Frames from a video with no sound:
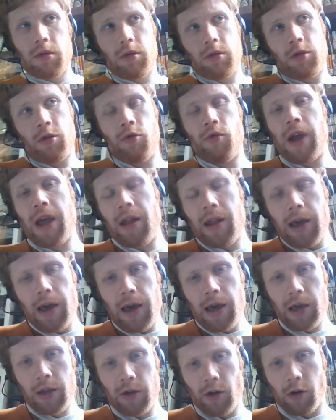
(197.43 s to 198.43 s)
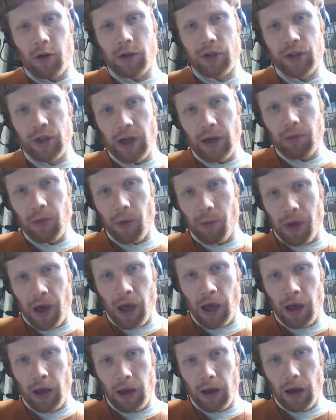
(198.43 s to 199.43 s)
There really does seem to
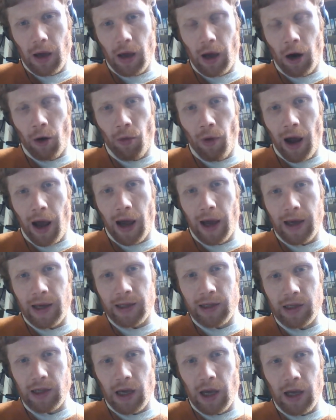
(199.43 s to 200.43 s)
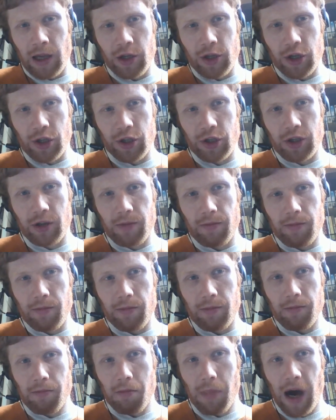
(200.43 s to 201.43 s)
be a rise in just
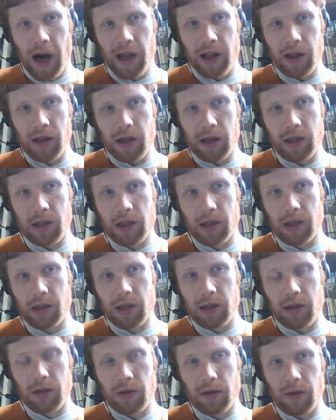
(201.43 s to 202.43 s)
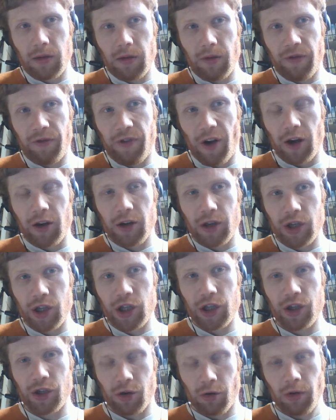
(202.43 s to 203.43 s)
mindless,
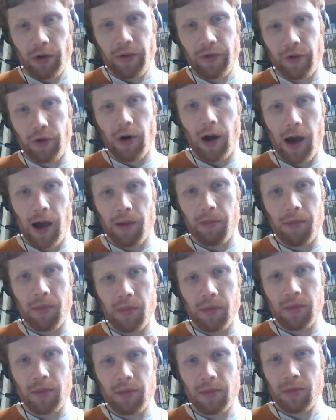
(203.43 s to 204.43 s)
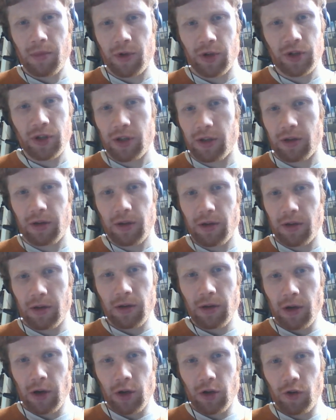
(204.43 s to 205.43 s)
thuggish sort of crime, just
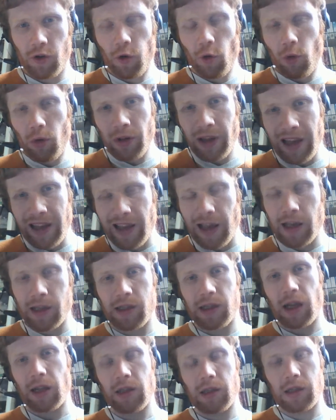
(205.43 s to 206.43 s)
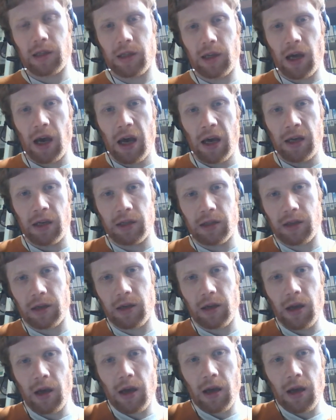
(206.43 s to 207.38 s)
totally desensitized